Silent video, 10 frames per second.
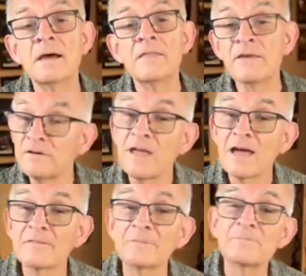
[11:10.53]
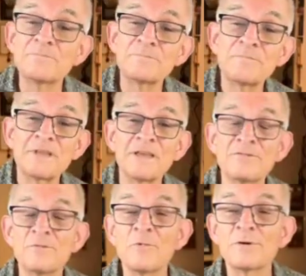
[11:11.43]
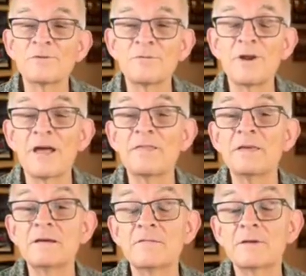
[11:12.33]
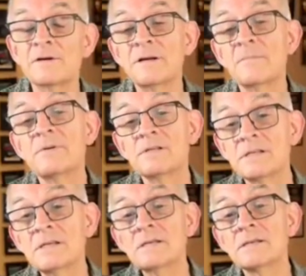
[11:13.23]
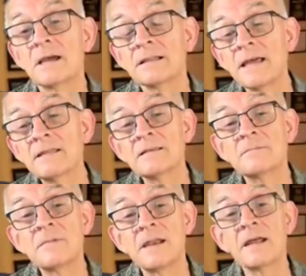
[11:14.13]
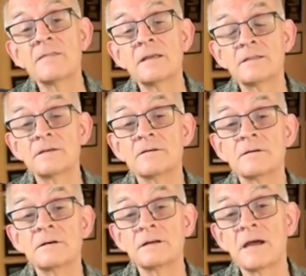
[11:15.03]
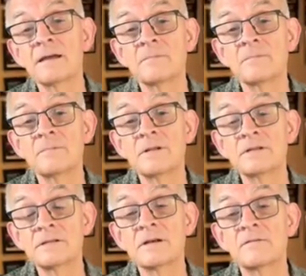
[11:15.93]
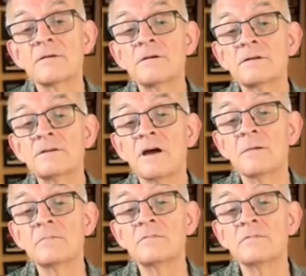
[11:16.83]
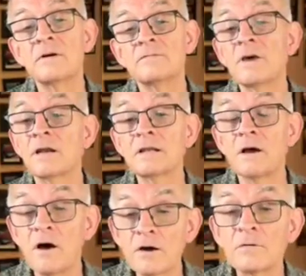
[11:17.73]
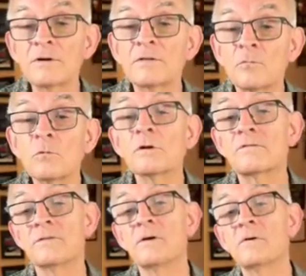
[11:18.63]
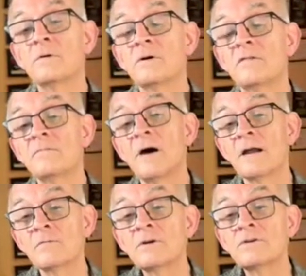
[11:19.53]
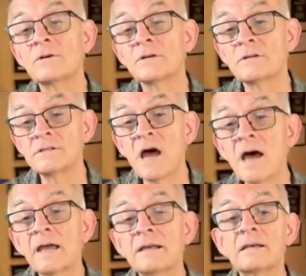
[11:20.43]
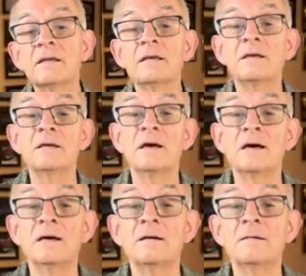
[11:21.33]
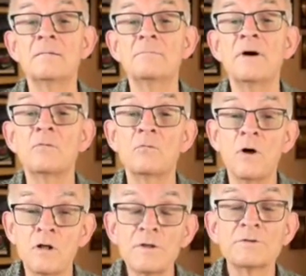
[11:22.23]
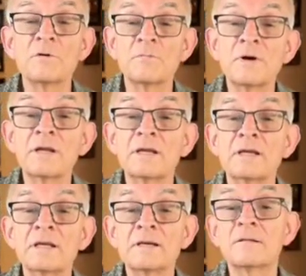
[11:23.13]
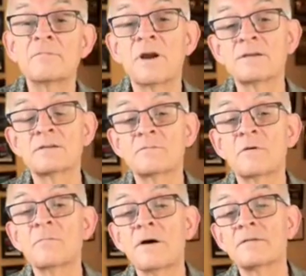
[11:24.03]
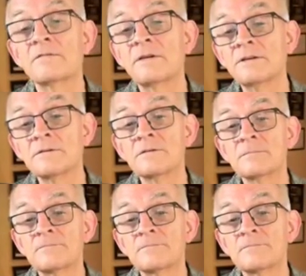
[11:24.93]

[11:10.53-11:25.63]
There you have it. If you're wondering what I think of the current MPCs, I like them, and I think the current Akai company has done a very good job of not only honoring the workflow of my original design, but while also bringing it into the present with modern features.